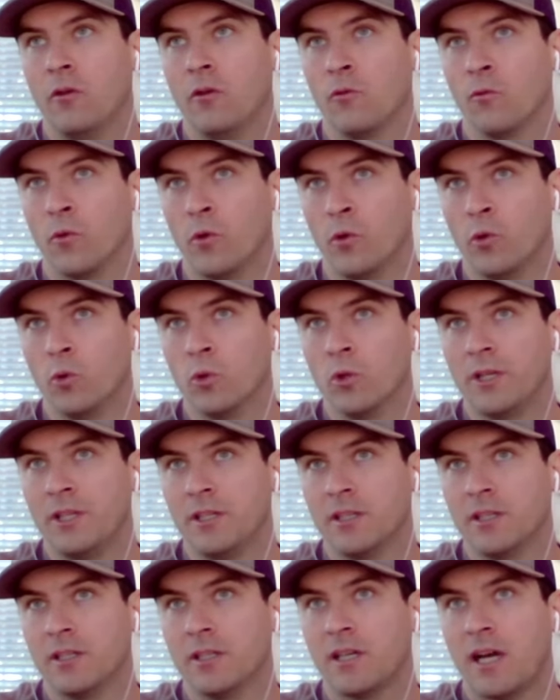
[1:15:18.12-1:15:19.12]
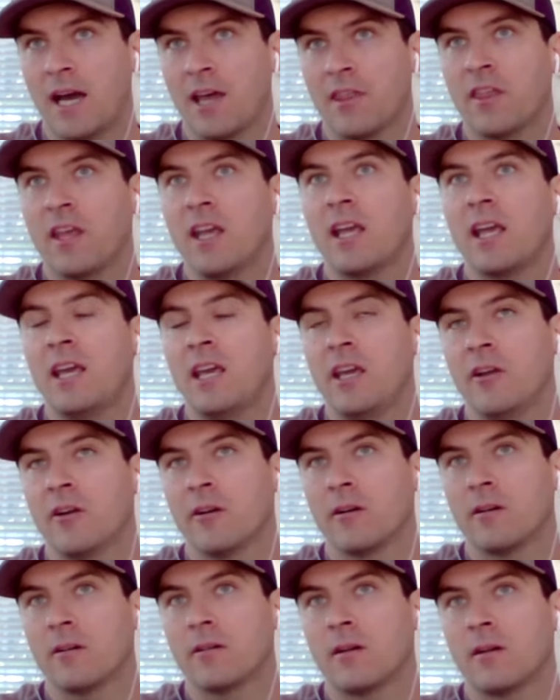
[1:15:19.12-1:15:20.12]
the rule is I think
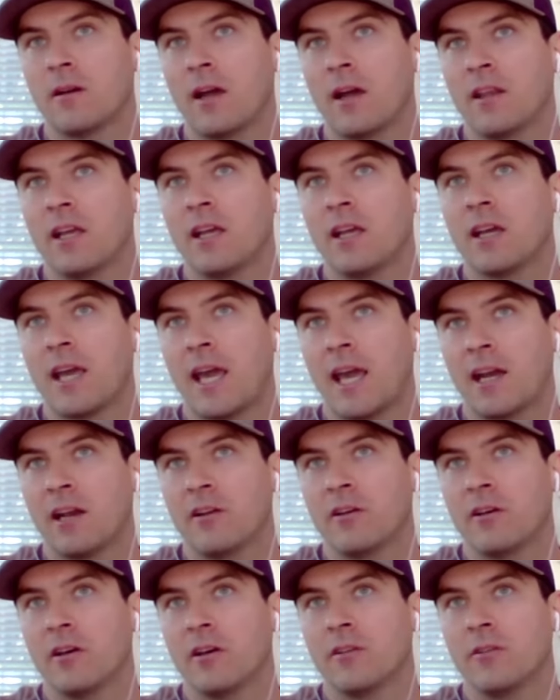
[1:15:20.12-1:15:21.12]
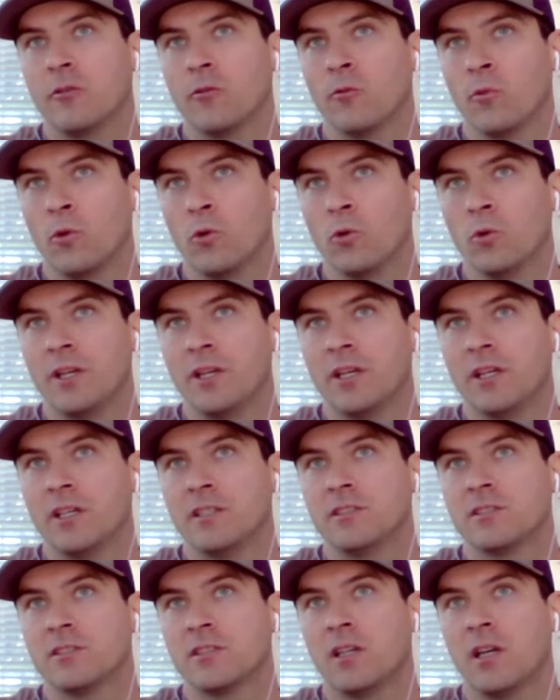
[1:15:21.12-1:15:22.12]
here, I think in Canada, the rule
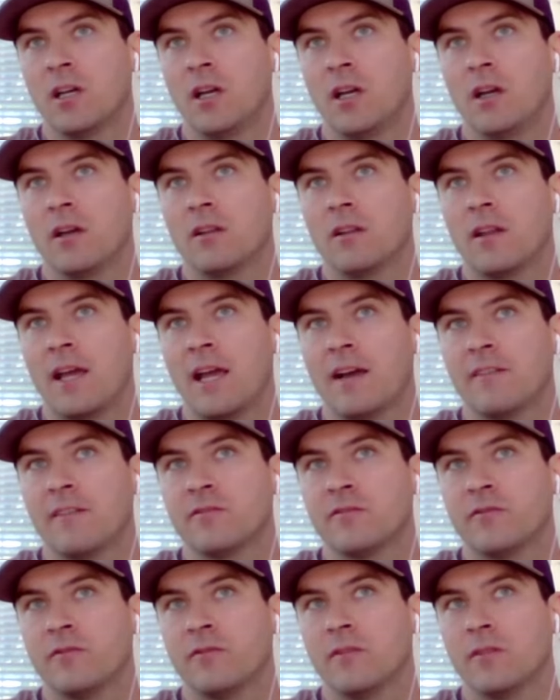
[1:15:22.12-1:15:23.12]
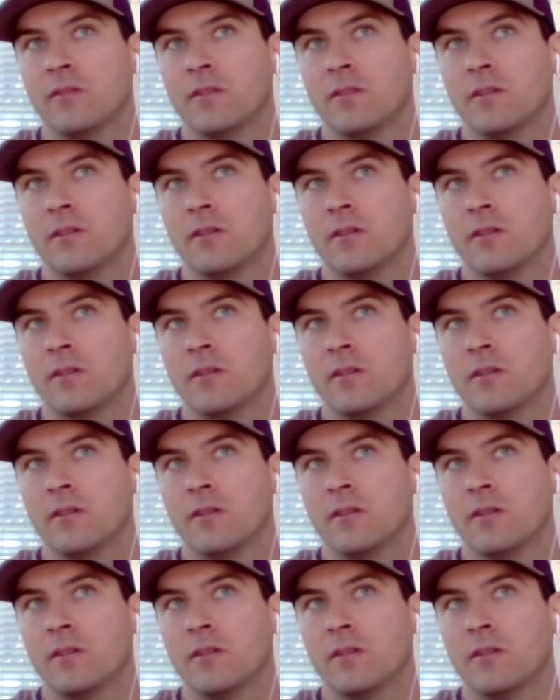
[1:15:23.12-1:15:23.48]
is they have